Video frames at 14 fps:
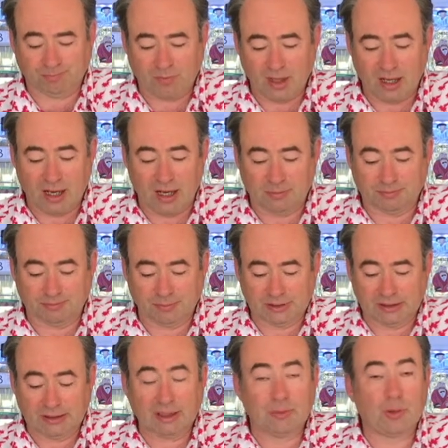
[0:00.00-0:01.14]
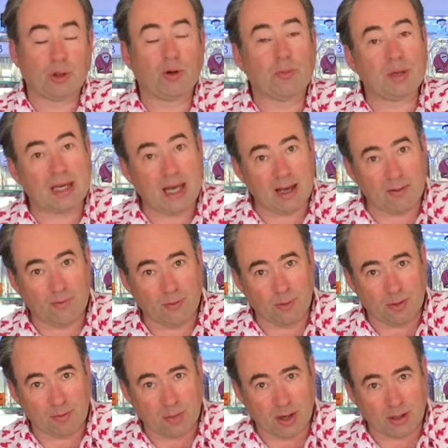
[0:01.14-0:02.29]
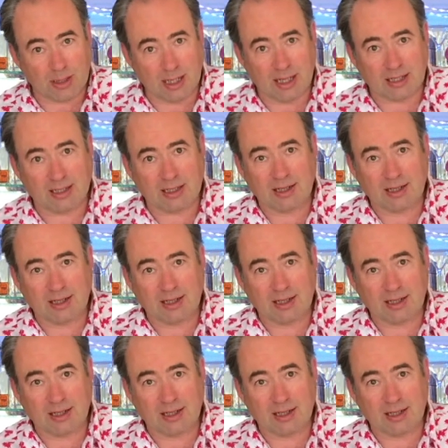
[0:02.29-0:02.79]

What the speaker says: But you've got to be careful with martinis.